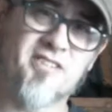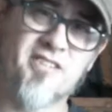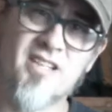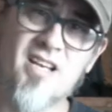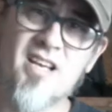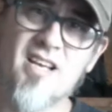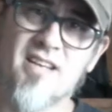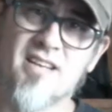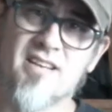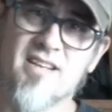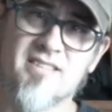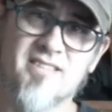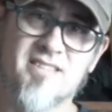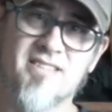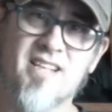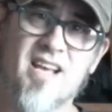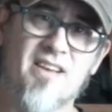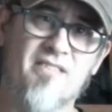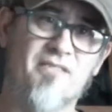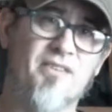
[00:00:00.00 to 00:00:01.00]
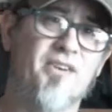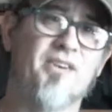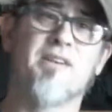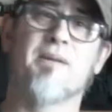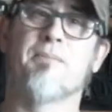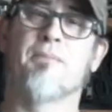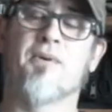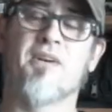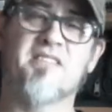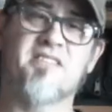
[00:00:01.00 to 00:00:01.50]
line. That's not very
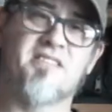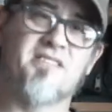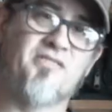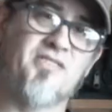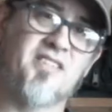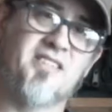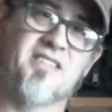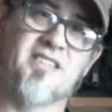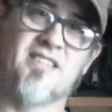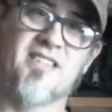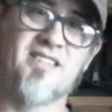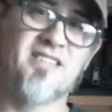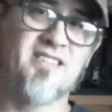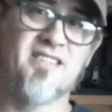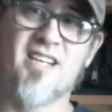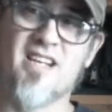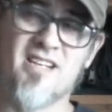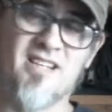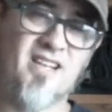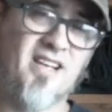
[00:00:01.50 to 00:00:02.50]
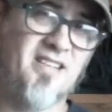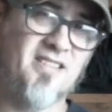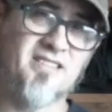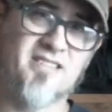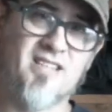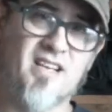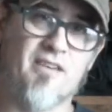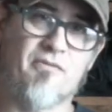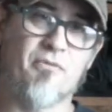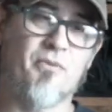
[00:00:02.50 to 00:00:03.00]
impressive, is it? It's not a lot of
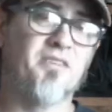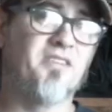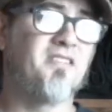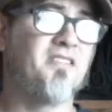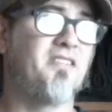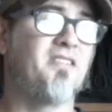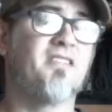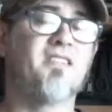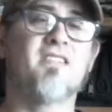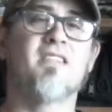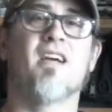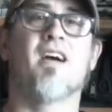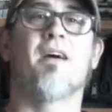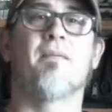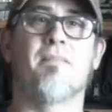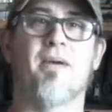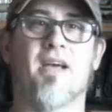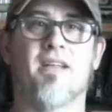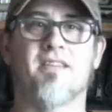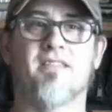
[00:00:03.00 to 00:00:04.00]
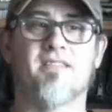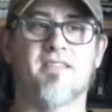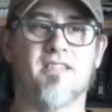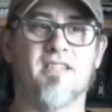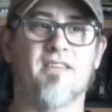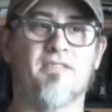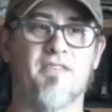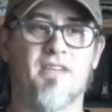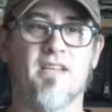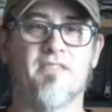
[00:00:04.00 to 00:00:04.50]
stuff. Well, this isn't combat.
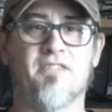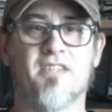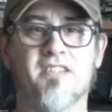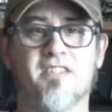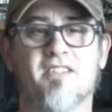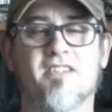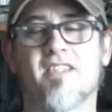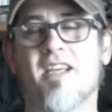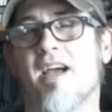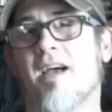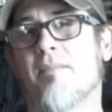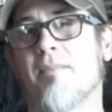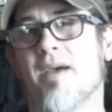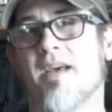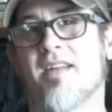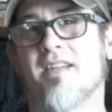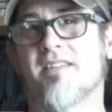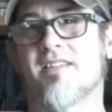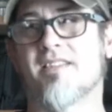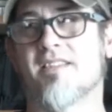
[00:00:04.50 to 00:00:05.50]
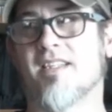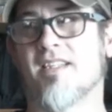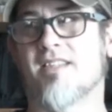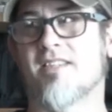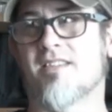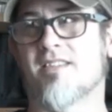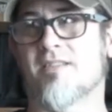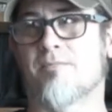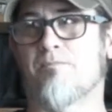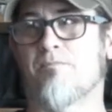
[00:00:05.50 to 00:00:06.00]
If this is combat,
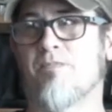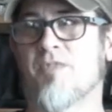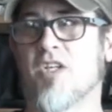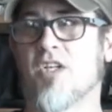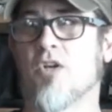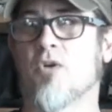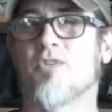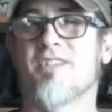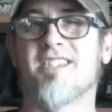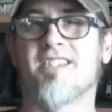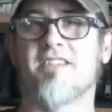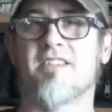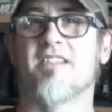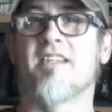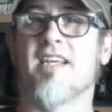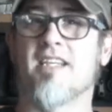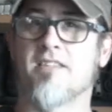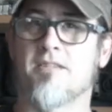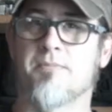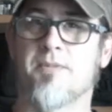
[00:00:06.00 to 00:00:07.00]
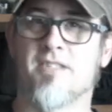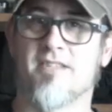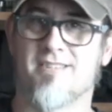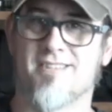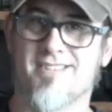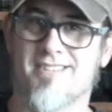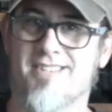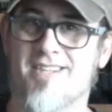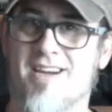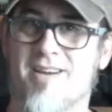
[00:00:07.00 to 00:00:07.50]
it's you know, disengagement
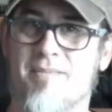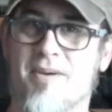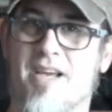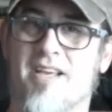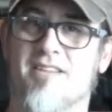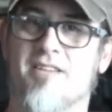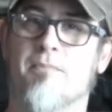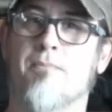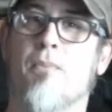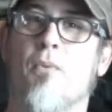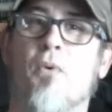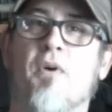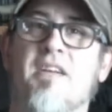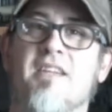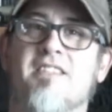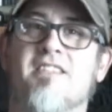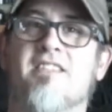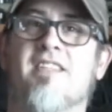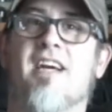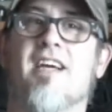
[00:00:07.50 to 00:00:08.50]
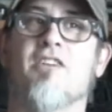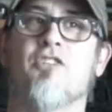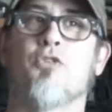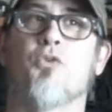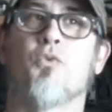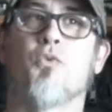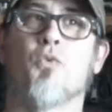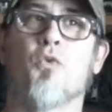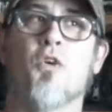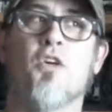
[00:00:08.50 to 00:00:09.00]
combat. The point is not
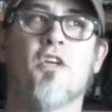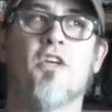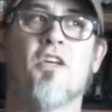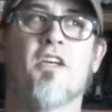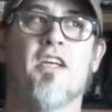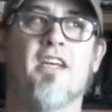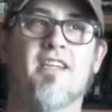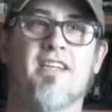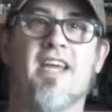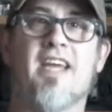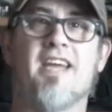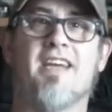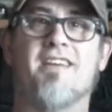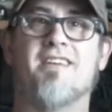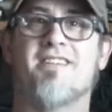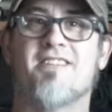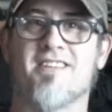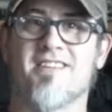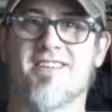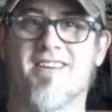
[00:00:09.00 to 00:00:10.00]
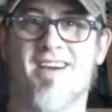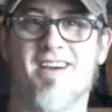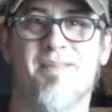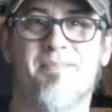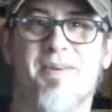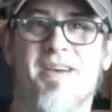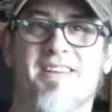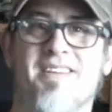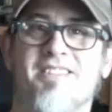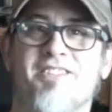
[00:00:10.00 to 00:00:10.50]
to engage in
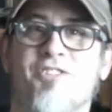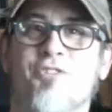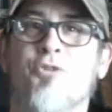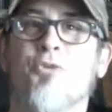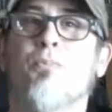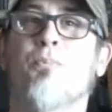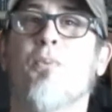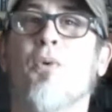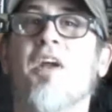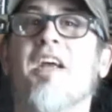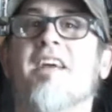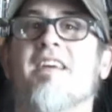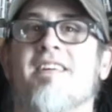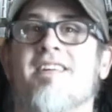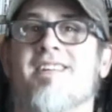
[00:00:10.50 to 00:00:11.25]
combat, it's to break